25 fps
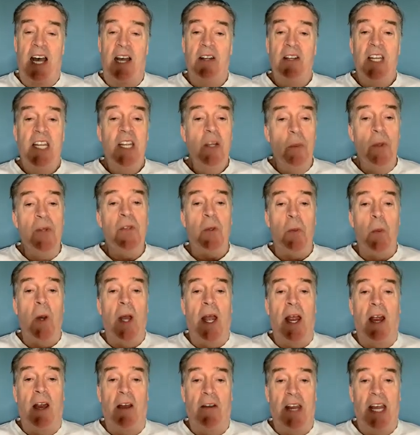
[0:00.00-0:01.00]
He was
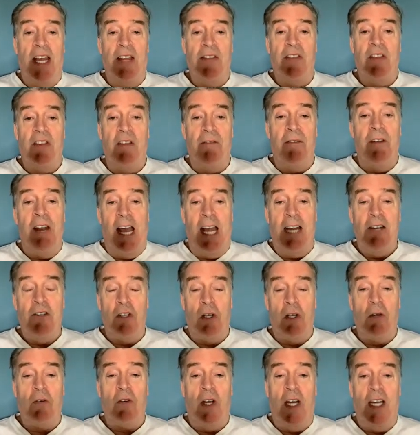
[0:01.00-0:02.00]
aware that the
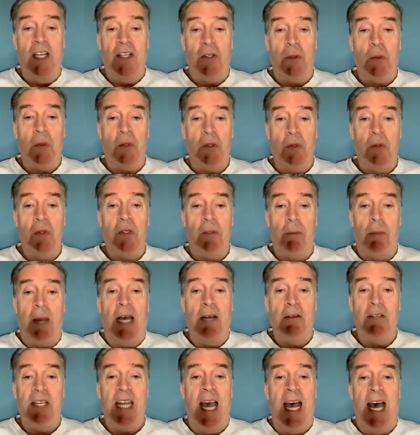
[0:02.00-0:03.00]
financial crisis was
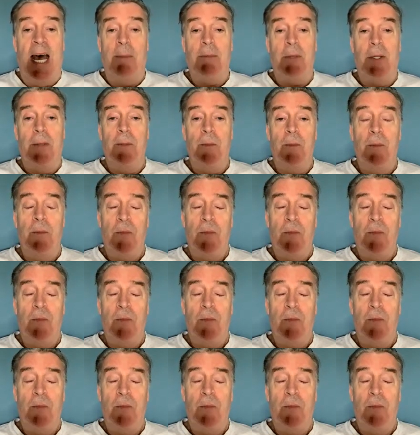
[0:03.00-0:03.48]
about to happen.